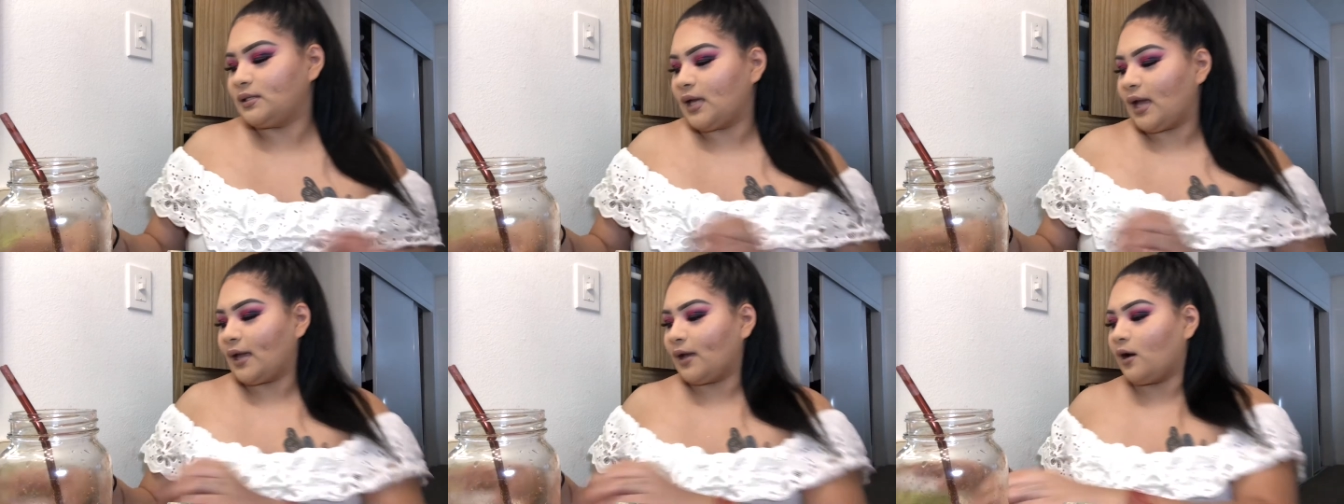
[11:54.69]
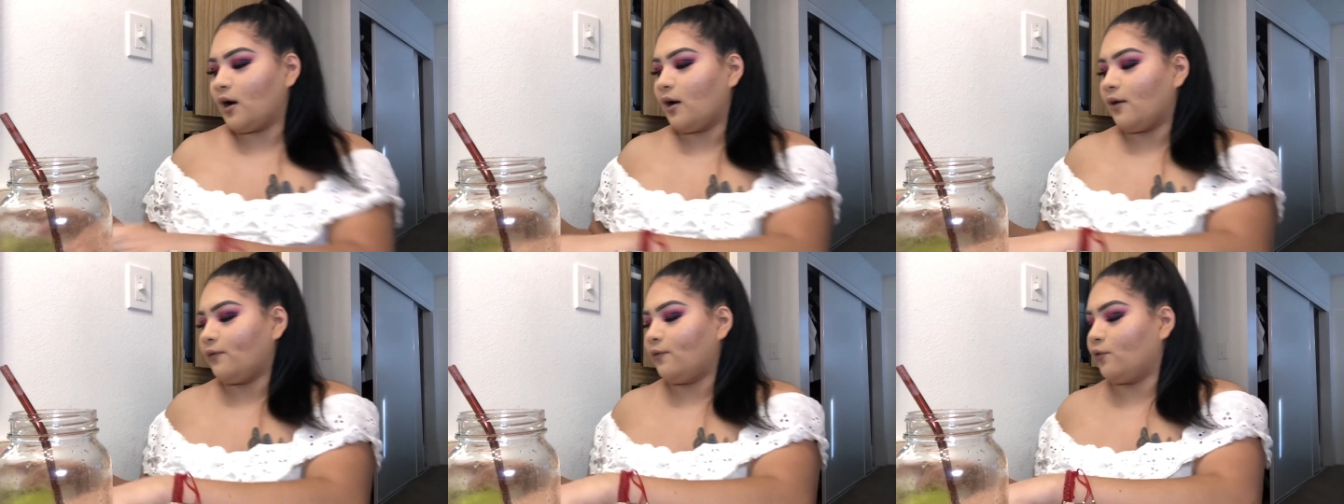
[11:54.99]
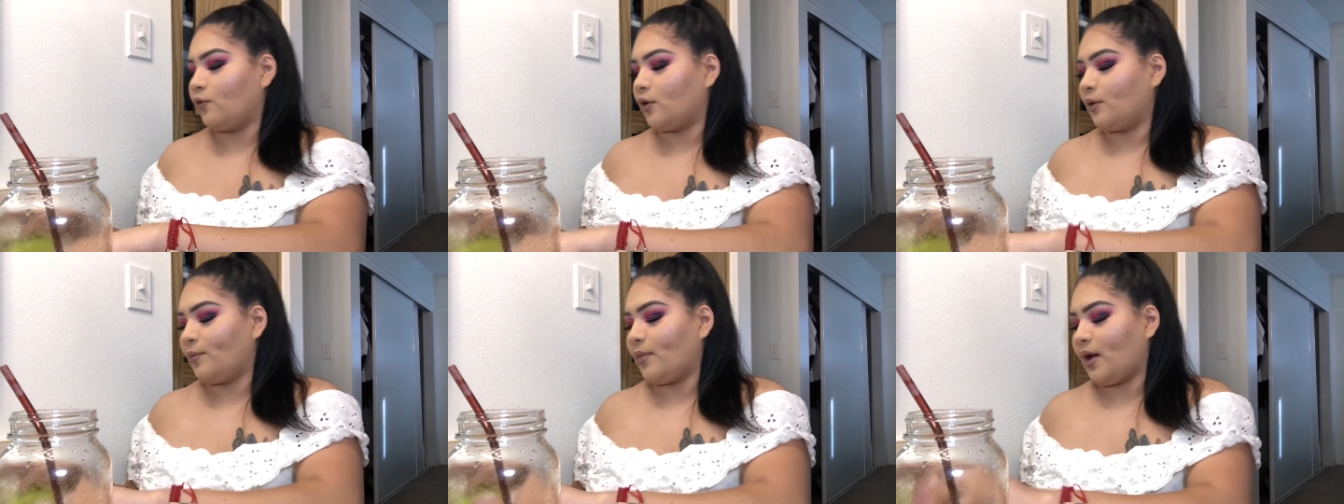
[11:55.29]
I got
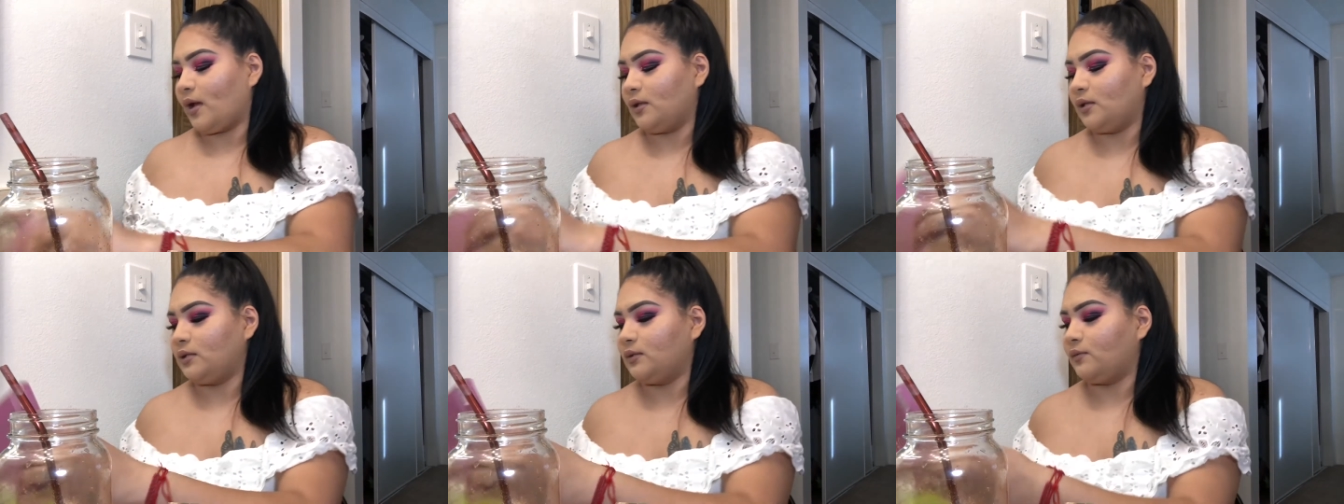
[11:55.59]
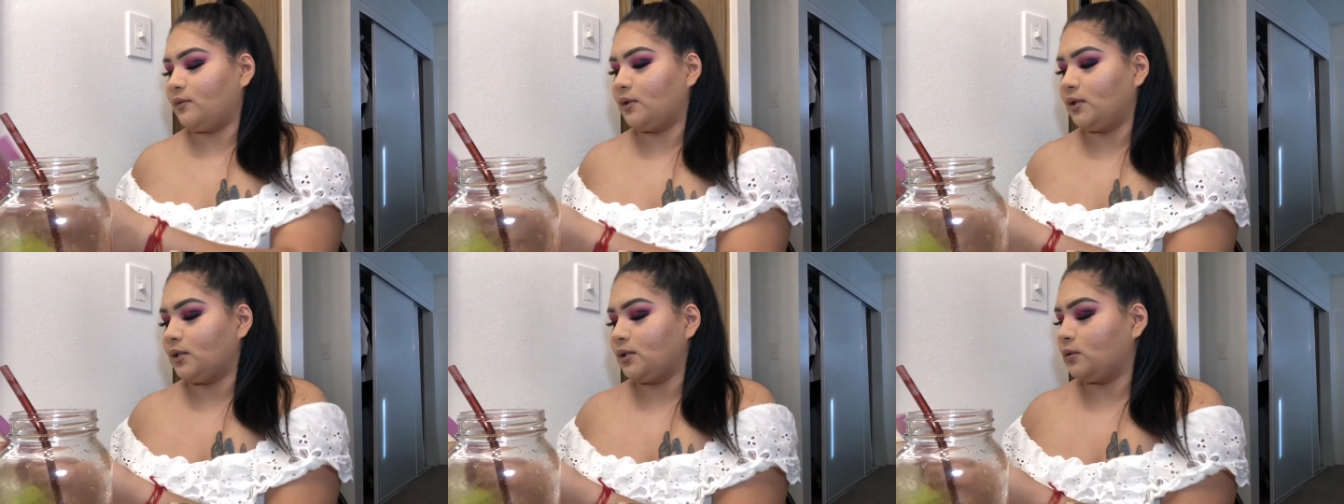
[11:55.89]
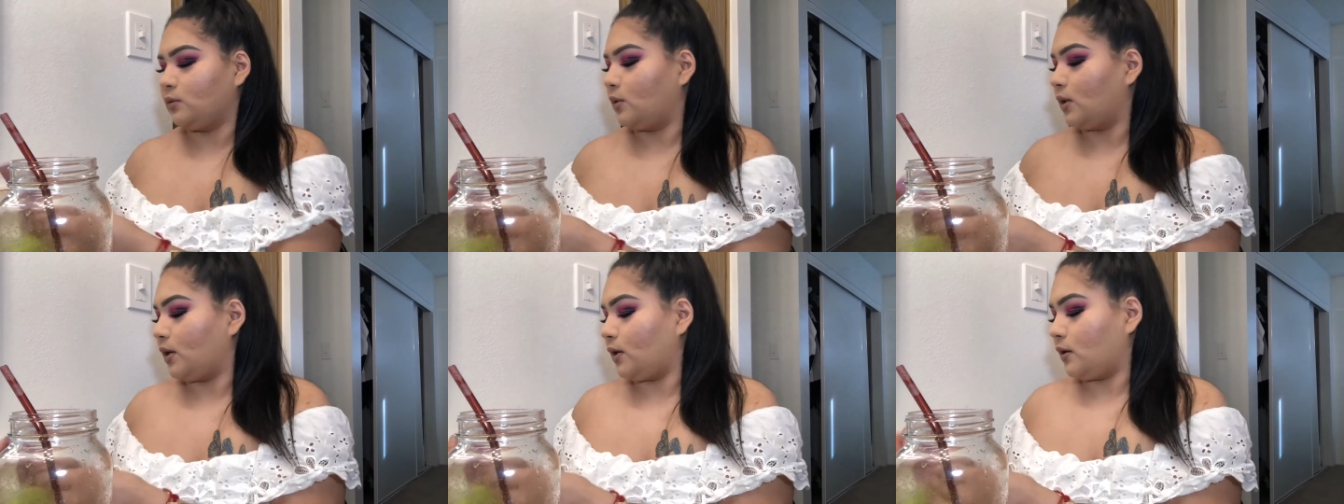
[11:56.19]
four palettes for this
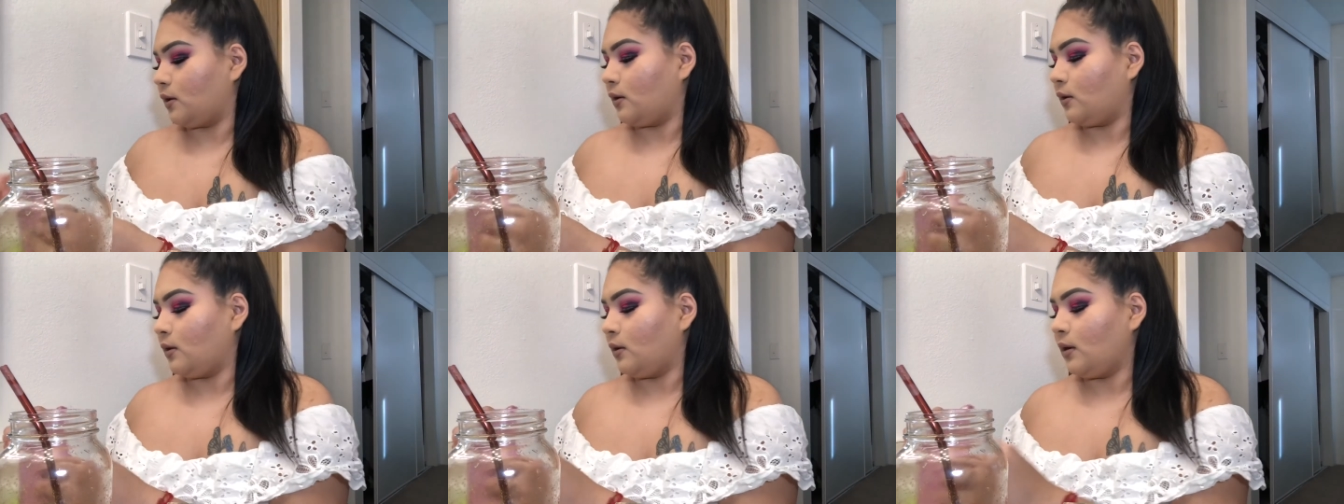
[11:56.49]
winter.